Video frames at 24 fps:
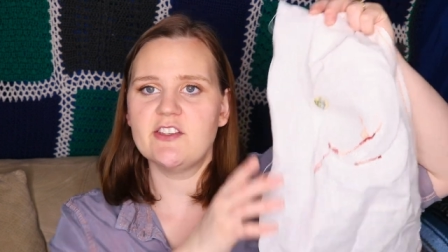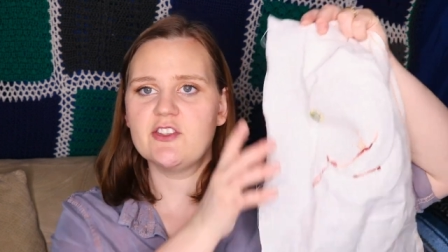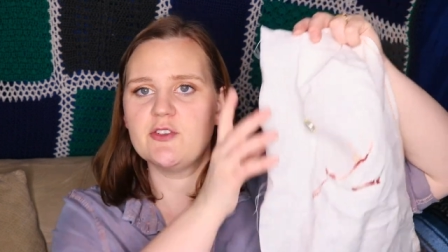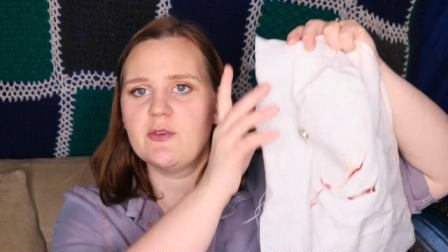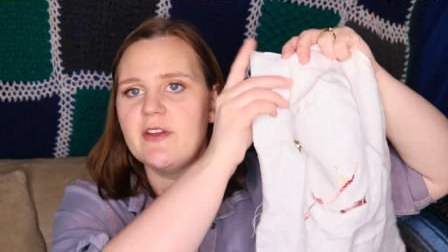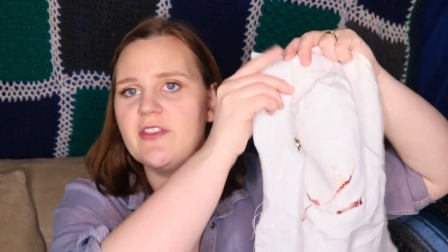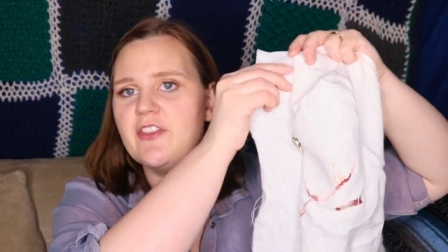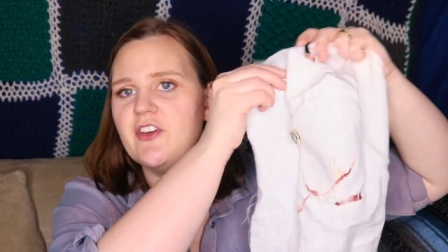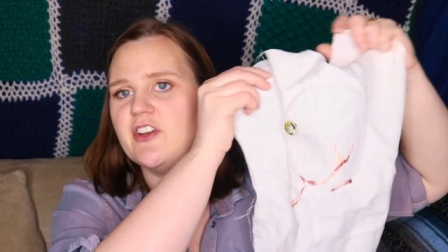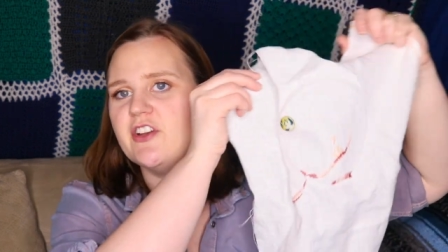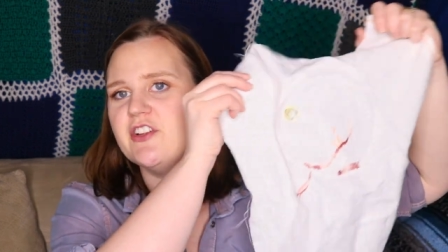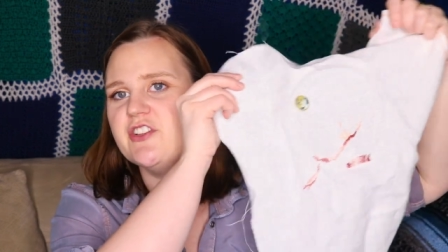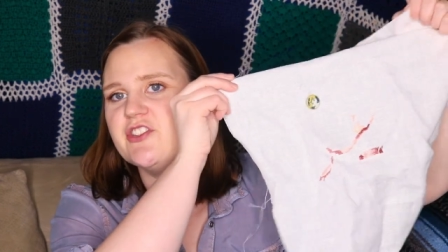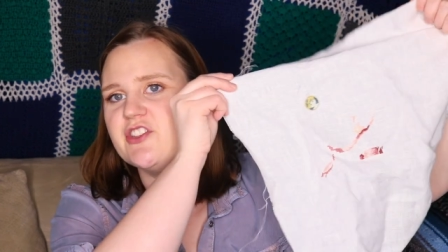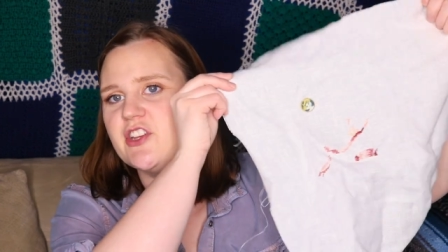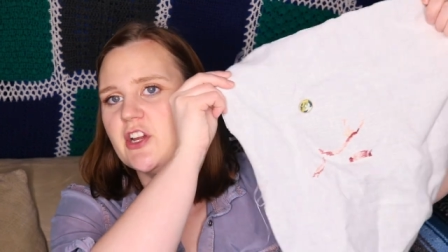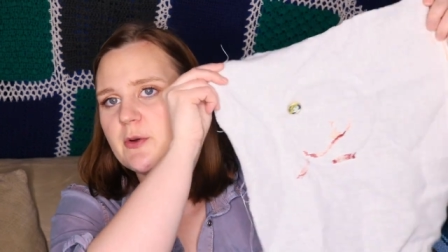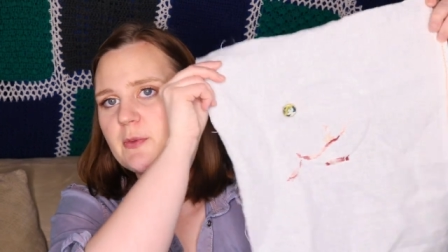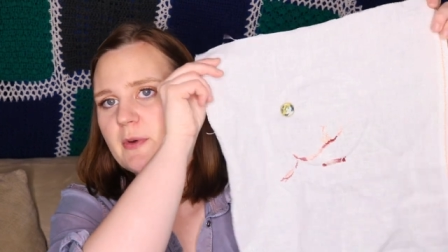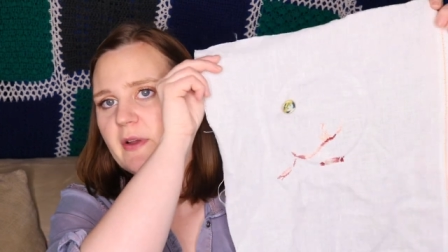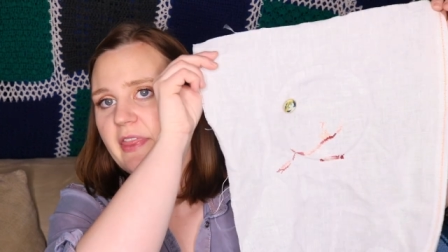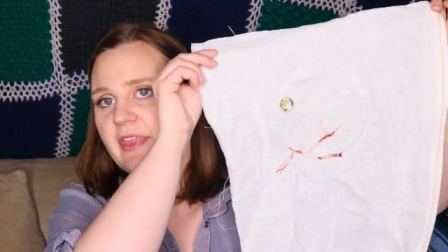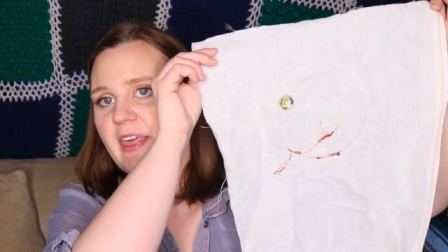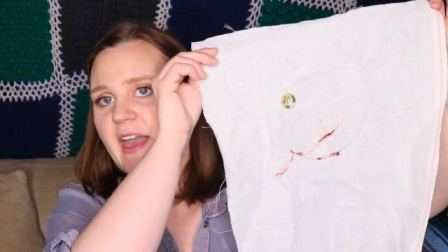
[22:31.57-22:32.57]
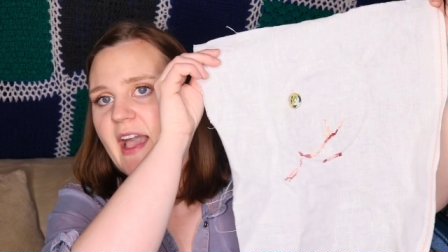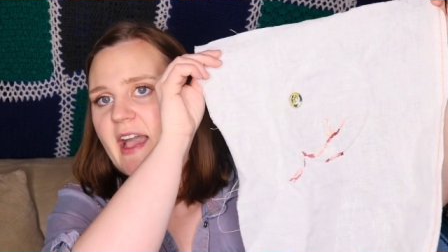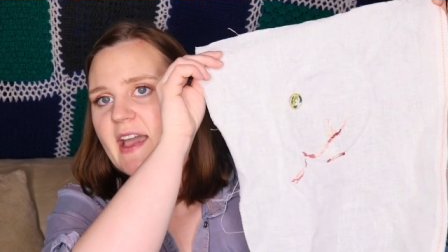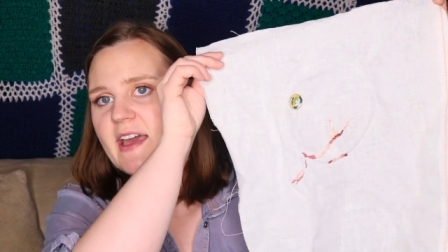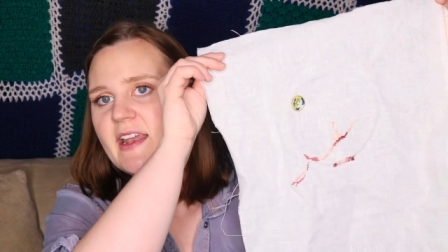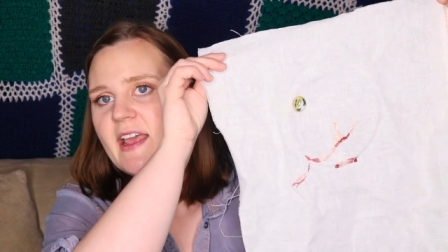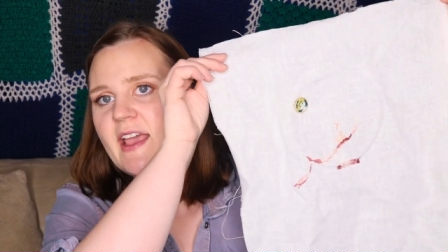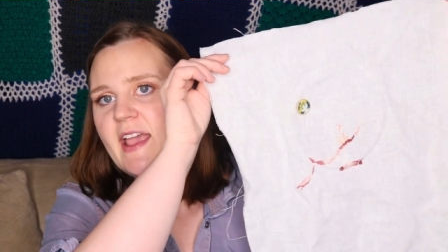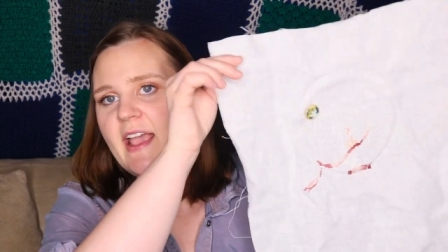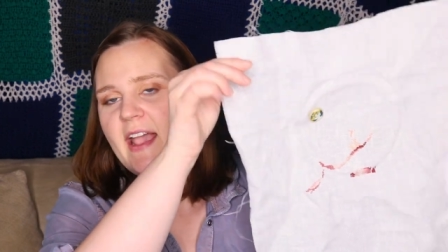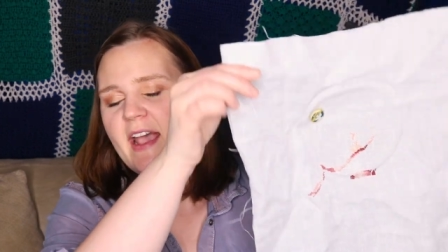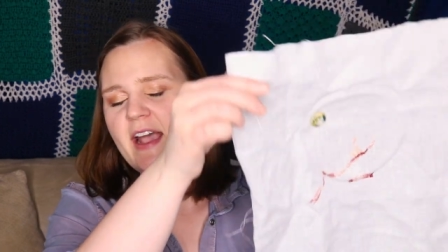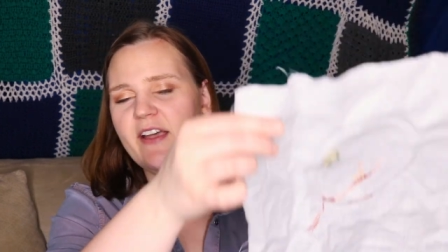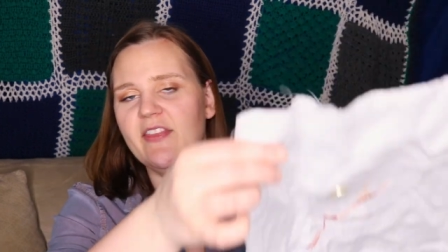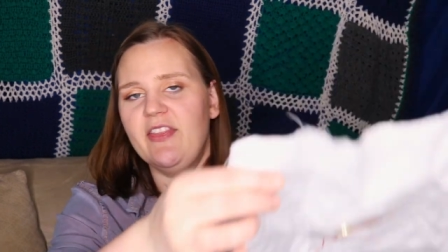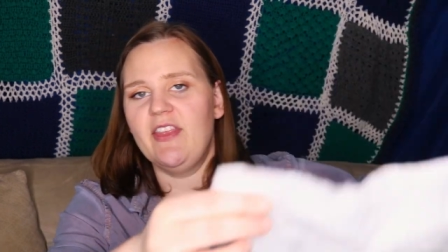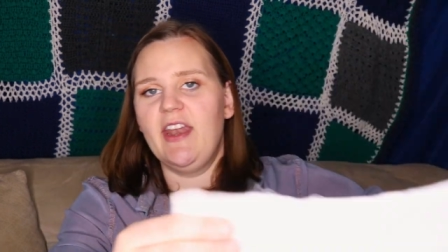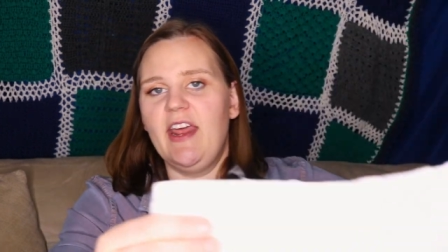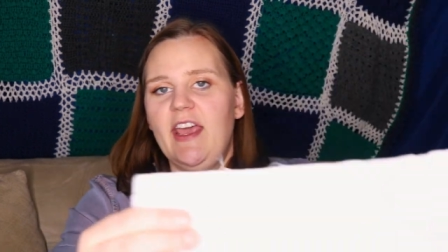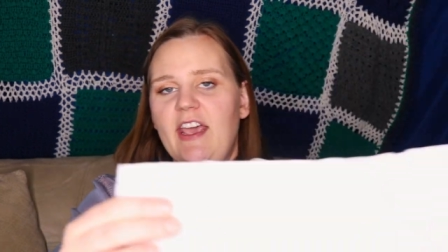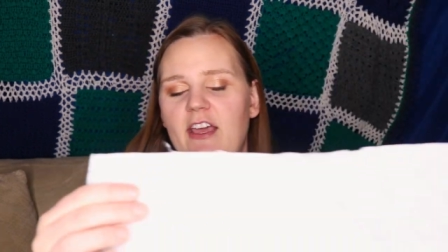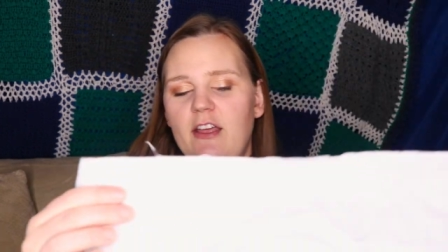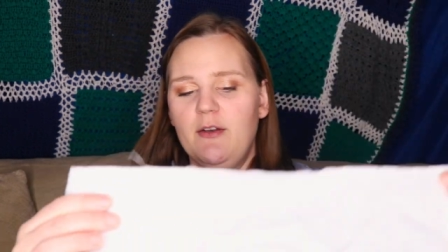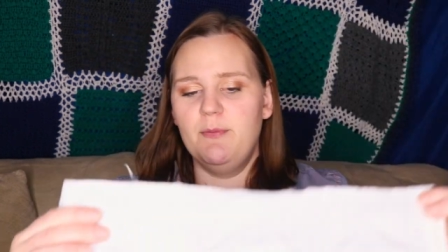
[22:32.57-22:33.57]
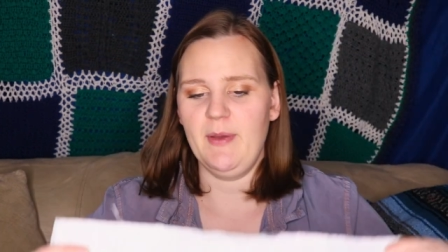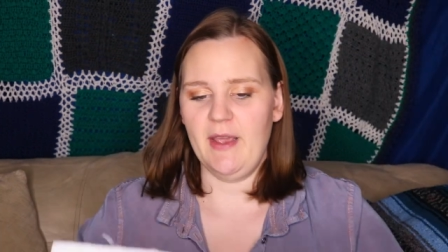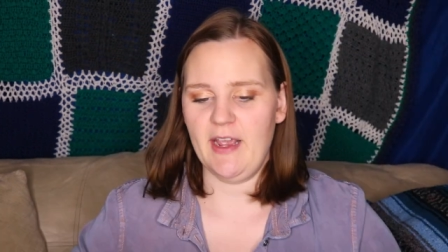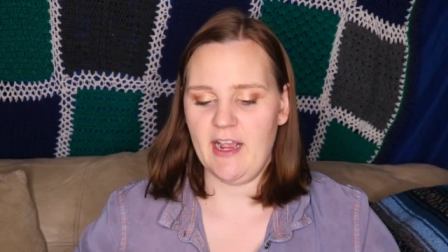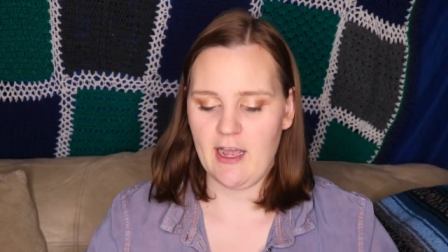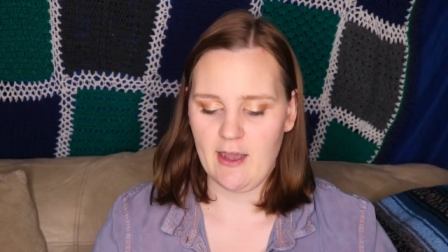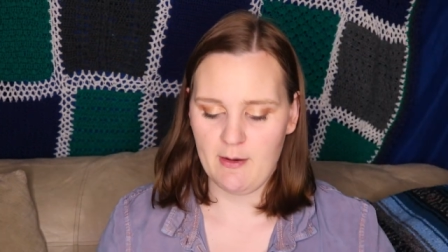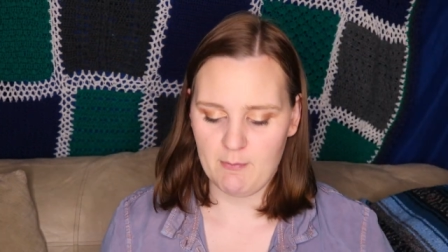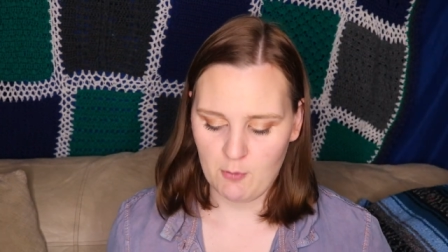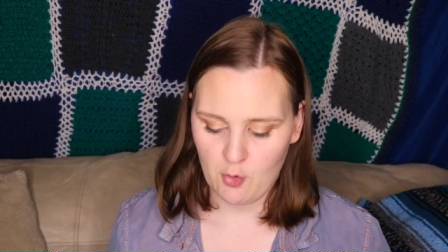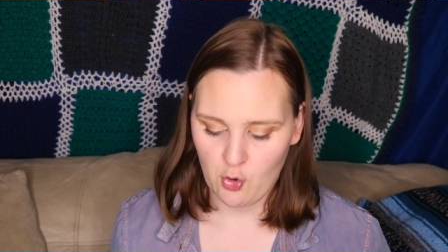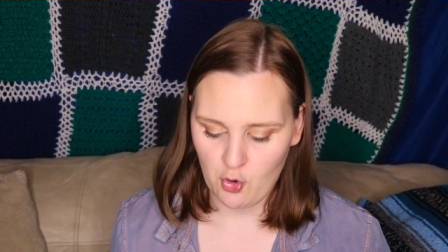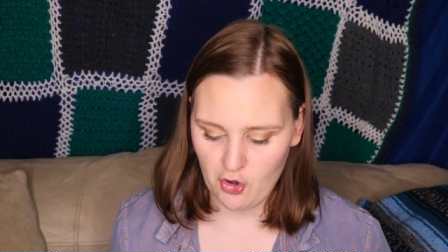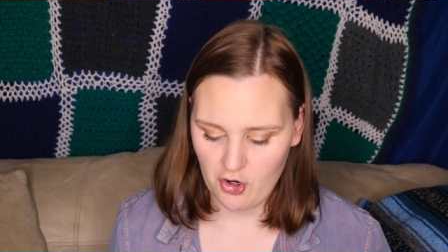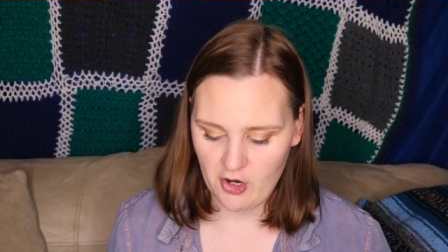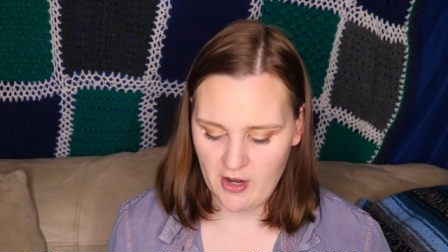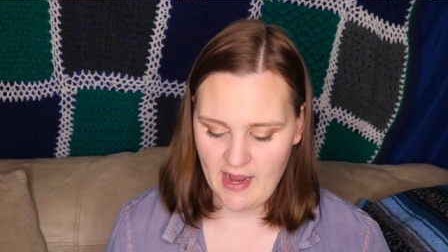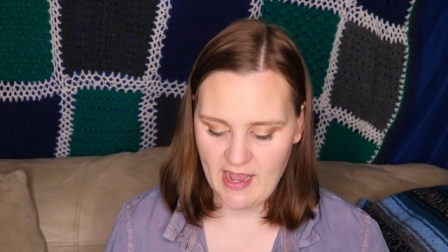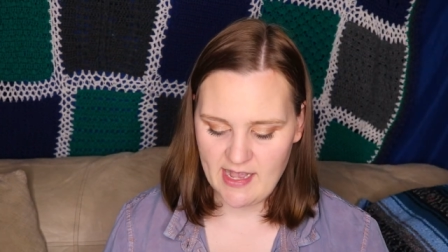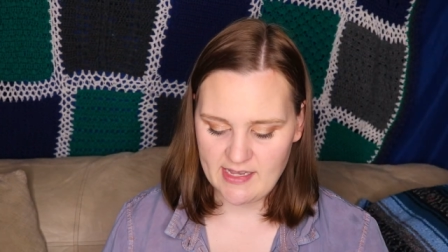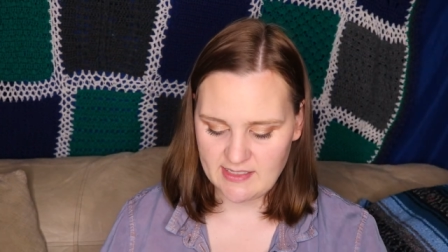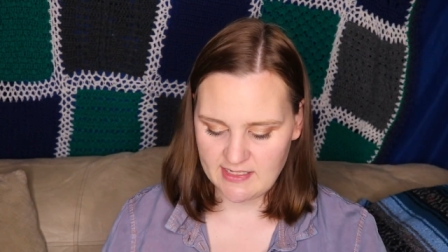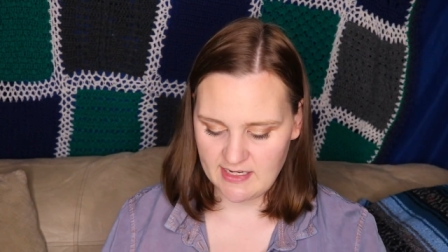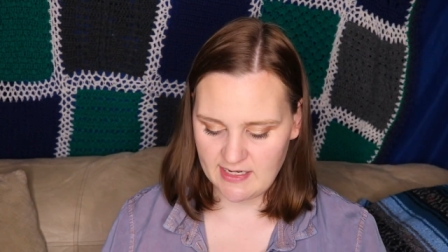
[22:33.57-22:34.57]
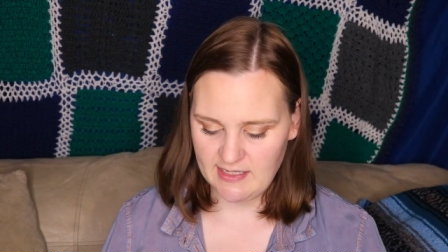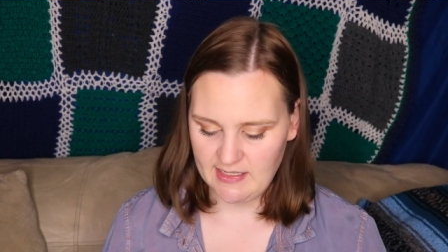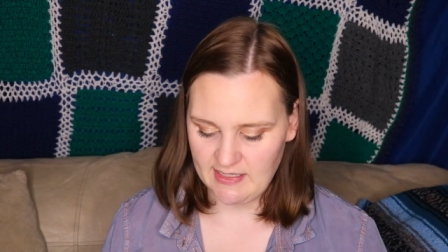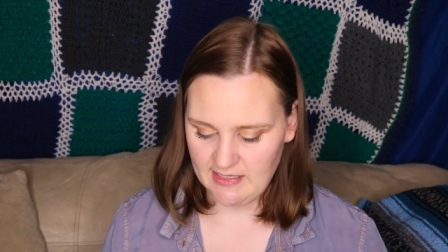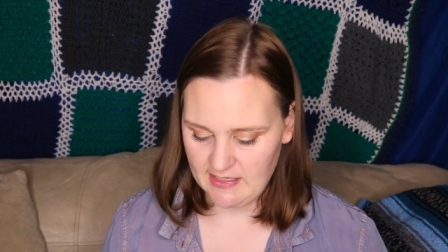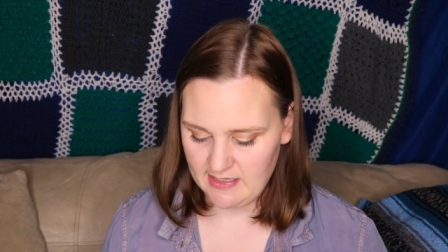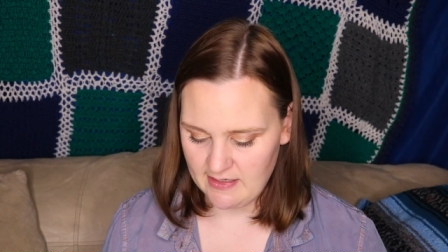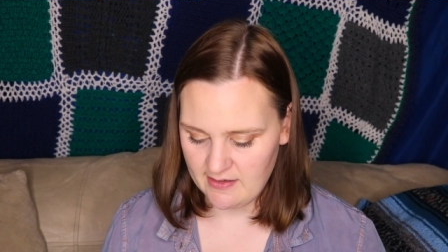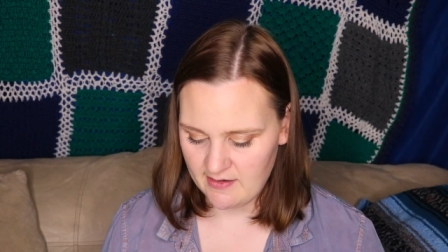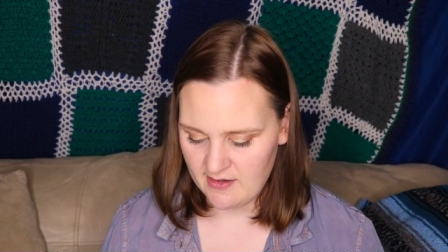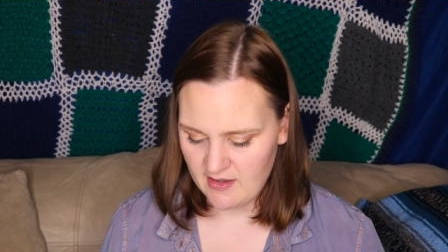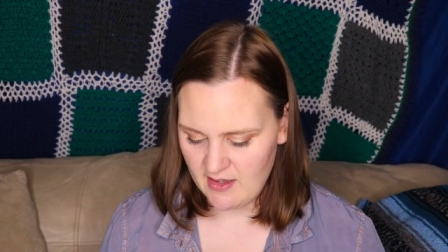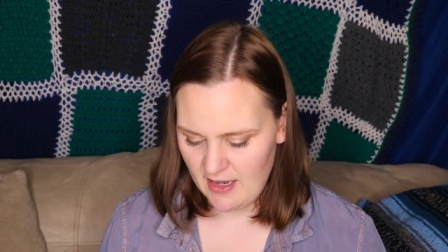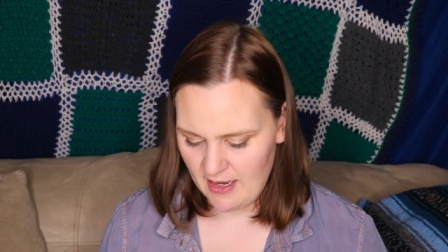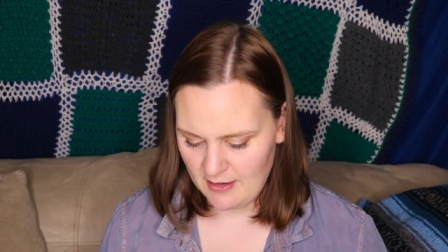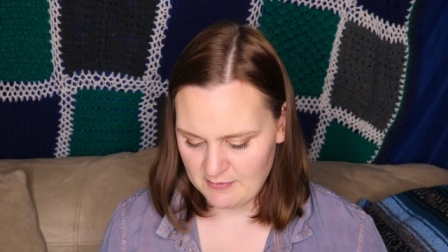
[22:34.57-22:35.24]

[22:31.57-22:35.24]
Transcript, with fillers: So I thought I'd start with that and then I can pick up more as I need.